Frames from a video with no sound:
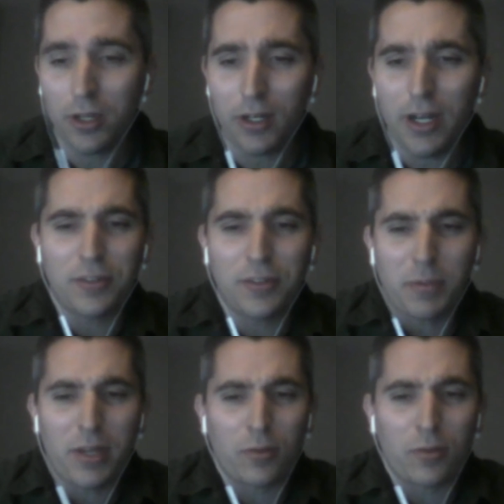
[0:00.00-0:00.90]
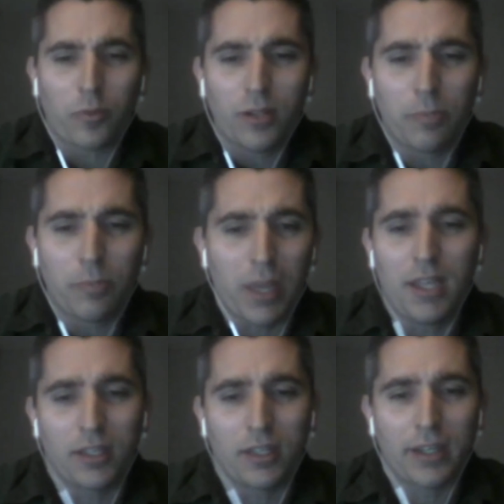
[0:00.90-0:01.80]
here? It's just been a real
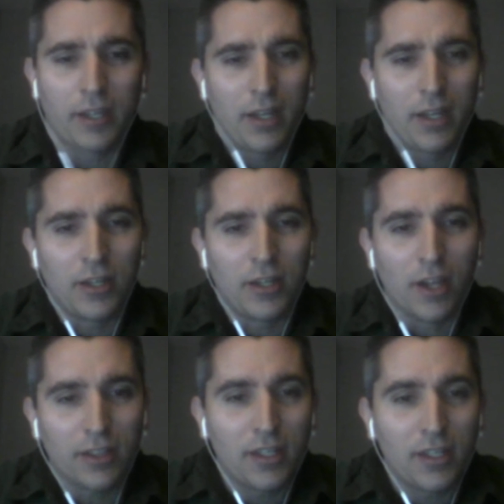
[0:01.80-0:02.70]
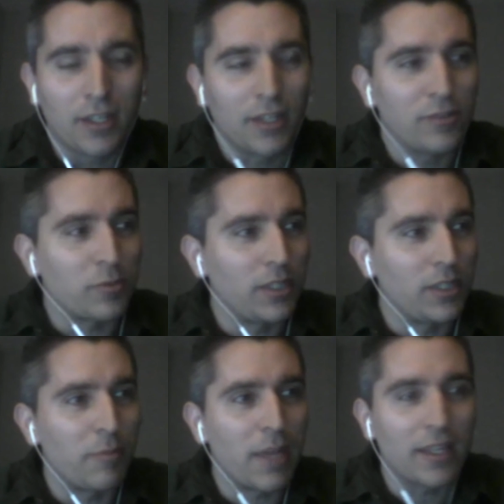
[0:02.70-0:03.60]
pain. Like, nothing is really
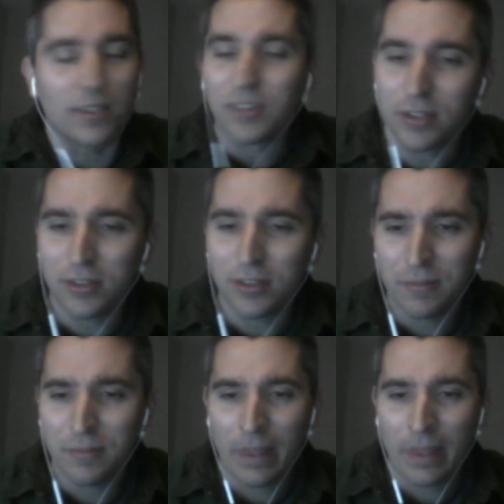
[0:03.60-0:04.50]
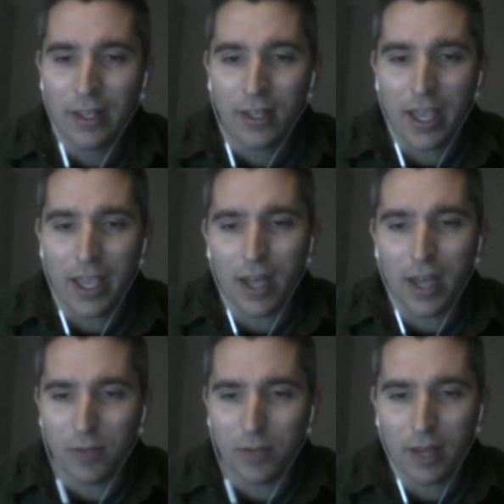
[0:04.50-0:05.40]
making sense. And
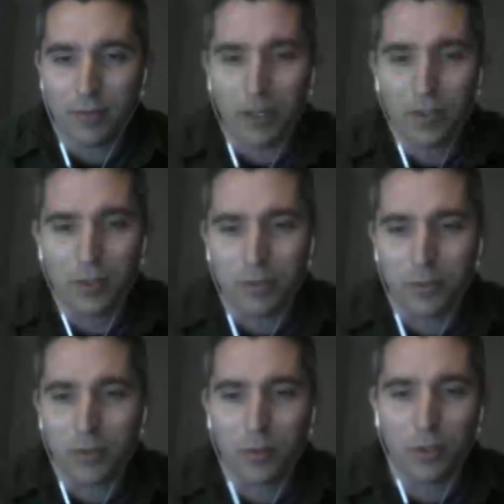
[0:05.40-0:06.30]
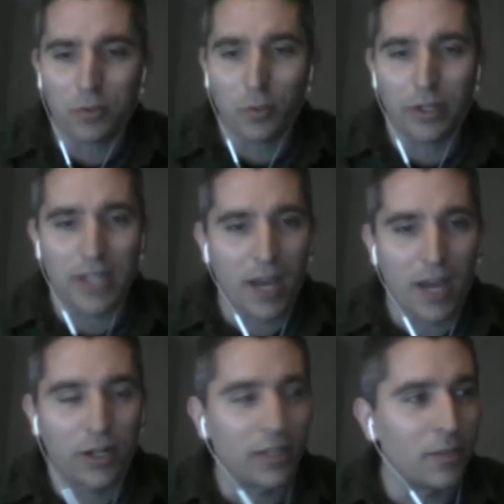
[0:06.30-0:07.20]
everybody who you were
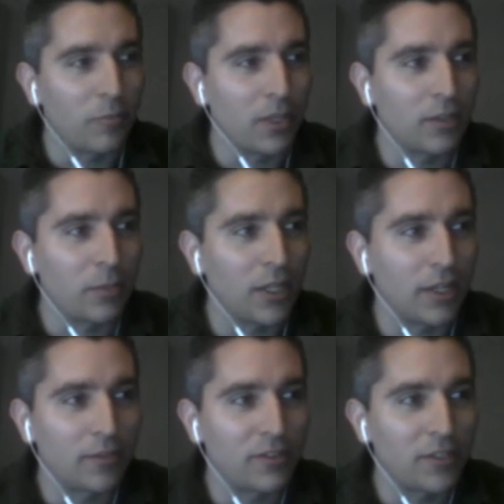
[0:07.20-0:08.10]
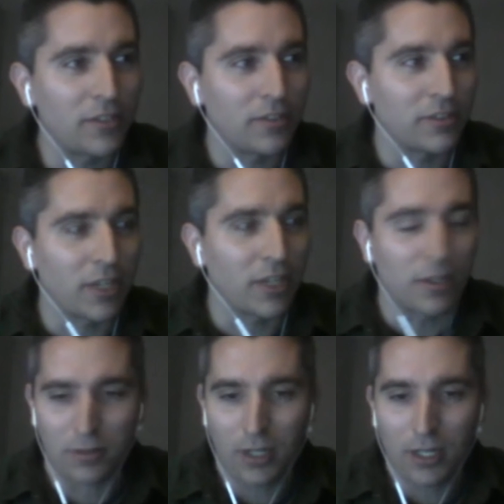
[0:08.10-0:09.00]
down on at the beginning of the season is, like,
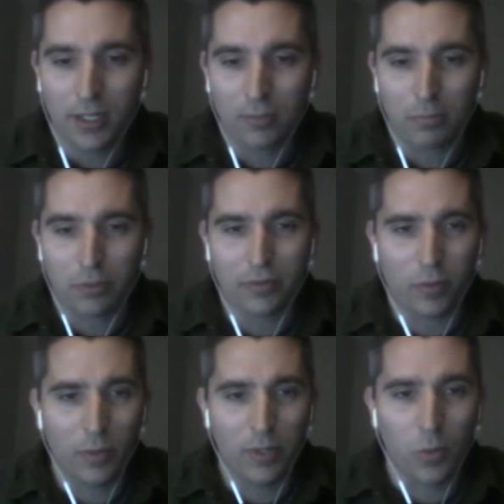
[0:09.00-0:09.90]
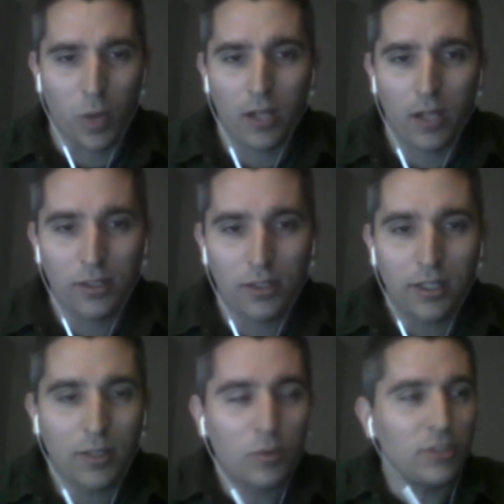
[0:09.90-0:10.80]
performing well.
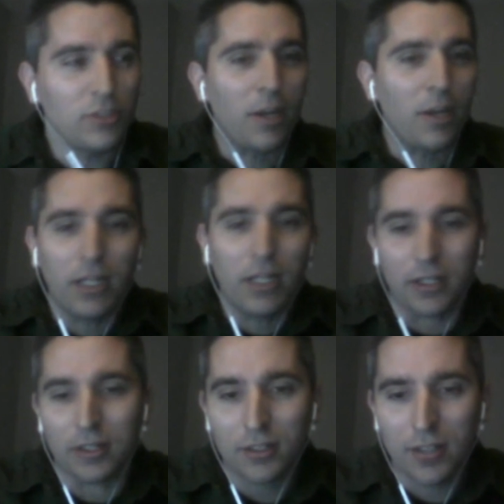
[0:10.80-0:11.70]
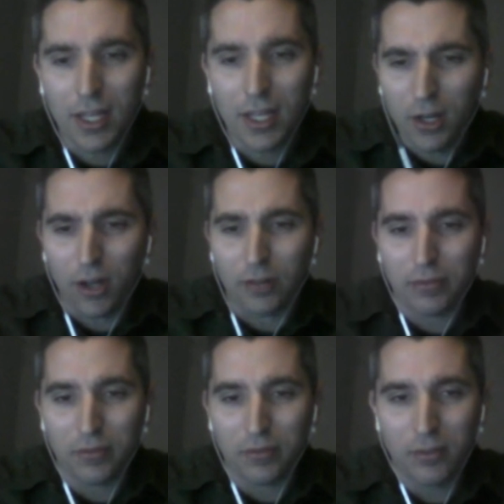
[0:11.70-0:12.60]
Like, come on. Knock it off.